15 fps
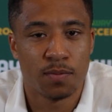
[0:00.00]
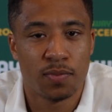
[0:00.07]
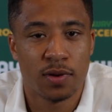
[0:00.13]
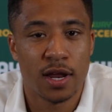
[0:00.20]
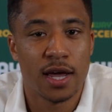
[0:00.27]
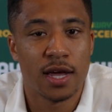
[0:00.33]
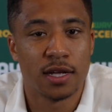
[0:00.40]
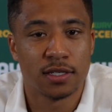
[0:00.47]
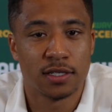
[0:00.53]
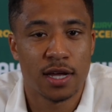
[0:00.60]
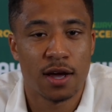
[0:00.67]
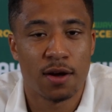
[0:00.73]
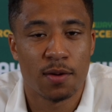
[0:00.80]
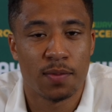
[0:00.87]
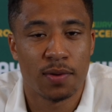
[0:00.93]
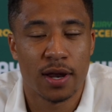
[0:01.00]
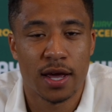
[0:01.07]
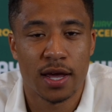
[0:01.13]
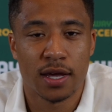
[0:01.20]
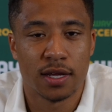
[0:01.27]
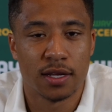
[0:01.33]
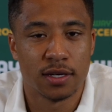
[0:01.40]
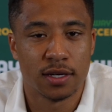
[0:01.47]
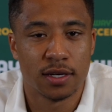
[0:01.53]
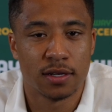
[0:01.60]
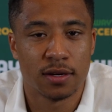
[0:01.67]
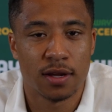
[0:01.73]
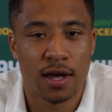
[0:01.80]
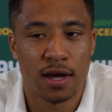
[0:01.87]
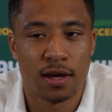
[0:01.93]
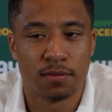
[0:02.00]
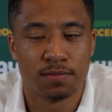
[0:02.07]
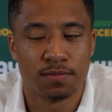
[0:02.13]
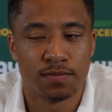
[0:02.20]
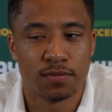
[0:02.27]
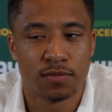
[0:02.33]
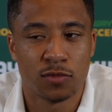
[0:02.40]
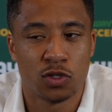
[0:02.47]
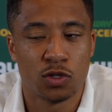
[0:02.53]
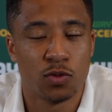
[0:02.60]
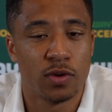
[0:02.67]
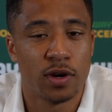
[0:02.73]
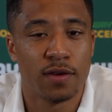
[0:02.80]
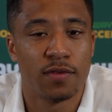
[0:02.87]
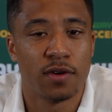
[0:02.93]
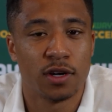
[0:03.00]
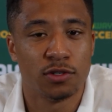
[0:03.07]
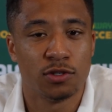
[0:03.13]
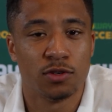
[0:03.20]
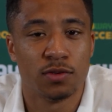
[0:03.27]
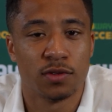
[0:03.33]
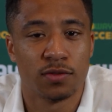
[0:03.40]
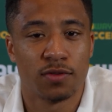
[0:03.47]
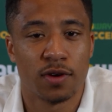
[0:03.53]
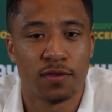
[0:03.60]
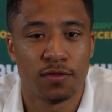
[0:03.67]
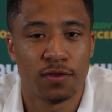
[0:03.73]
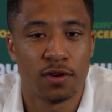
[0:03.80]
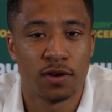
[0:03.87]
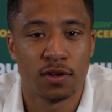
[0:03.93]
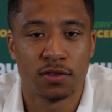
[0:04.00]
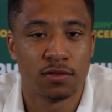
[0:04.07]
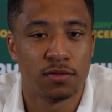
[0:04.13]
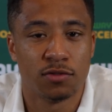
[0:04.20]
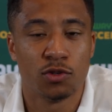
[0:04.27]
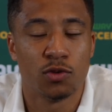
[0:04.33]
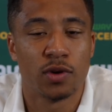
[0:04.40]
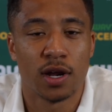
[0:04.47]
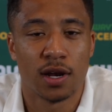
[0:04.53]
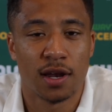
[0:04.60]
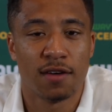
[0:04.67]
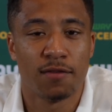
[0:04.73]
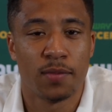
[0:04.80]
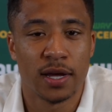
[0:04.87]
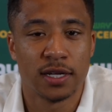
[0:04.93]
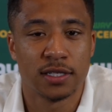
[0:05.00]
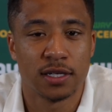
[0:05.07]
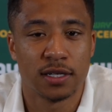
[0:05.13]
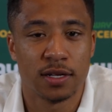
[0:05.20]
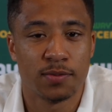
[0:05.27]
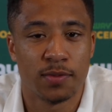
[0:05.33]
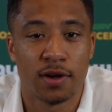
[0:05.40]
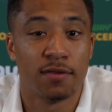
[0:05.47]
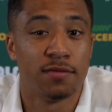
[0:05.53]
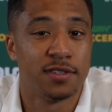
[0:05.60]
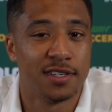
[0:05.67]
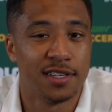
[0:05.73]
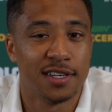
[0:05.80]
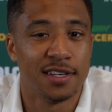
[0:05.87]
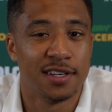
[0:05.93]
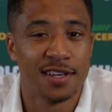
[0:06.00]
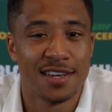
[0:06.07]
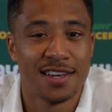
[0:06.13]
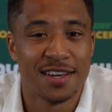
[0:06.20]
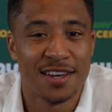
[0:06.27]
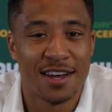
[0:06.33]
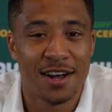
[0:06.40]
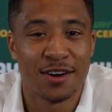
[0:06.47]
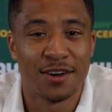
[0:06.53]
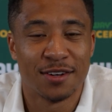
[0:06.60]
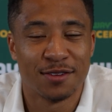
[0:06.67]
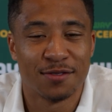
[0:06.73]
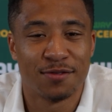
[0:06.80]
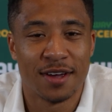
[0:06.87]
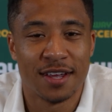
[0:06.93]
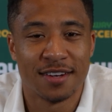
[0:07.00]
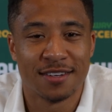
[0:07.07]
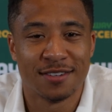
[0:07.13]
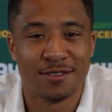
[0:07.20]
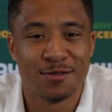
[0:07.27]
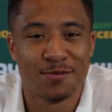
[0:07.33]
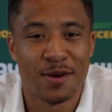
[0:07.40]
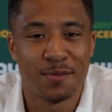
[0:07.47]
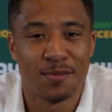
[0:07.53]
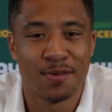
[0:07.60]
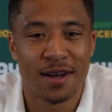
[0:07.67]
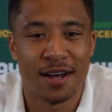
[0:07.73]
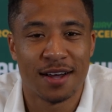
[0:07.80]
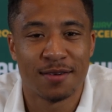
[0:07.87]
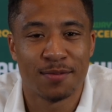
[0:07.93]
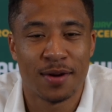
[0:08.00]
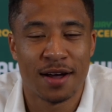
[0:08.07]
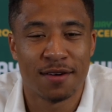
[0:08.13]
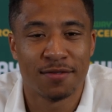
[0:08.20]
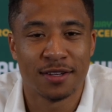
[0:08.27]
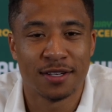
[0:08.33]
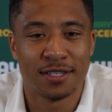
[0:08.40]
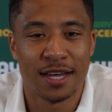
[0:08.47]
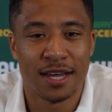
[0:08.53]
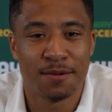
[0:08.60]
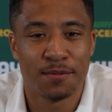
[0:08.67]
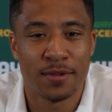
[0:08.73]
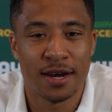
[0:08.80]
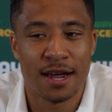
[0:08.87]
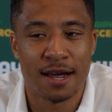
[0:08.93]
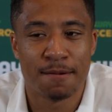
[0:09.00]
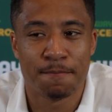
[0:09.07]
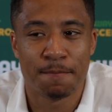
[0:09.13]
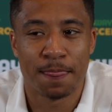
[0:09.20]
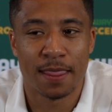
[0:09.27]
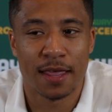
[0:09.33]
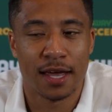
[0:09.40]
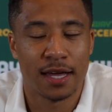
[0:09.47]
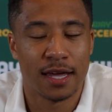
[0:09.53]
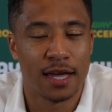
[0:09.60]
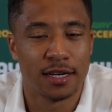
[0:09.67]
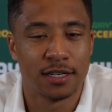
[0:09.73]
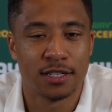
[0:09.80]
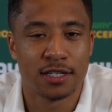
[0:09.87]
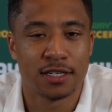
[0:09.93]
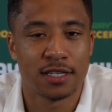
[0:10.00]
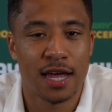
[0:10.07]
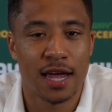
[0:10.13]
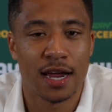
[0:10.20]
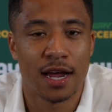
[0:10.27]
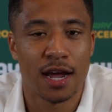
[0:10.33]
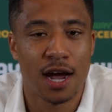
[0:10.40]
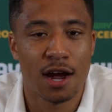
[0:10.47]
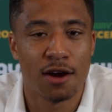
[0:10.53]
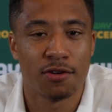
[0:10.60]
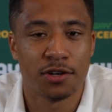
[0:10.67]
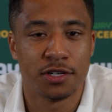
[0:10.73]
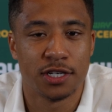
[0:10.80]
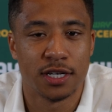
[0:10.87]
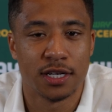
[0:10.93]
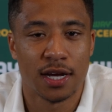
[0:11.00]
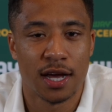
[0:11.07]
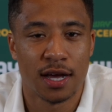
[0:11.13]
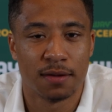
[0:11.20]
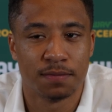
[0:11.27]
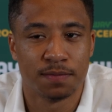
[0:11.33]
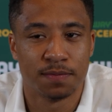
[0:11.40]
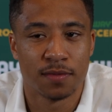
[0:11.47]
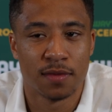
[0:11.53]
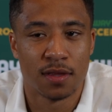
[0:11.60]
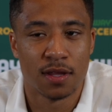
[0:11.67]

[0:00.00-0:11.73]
play as how I play, and um, do whatever I do in the front third, and do what I love basically. But obviously I got to defend and do my part for the team. But um, again, just that encouraging um,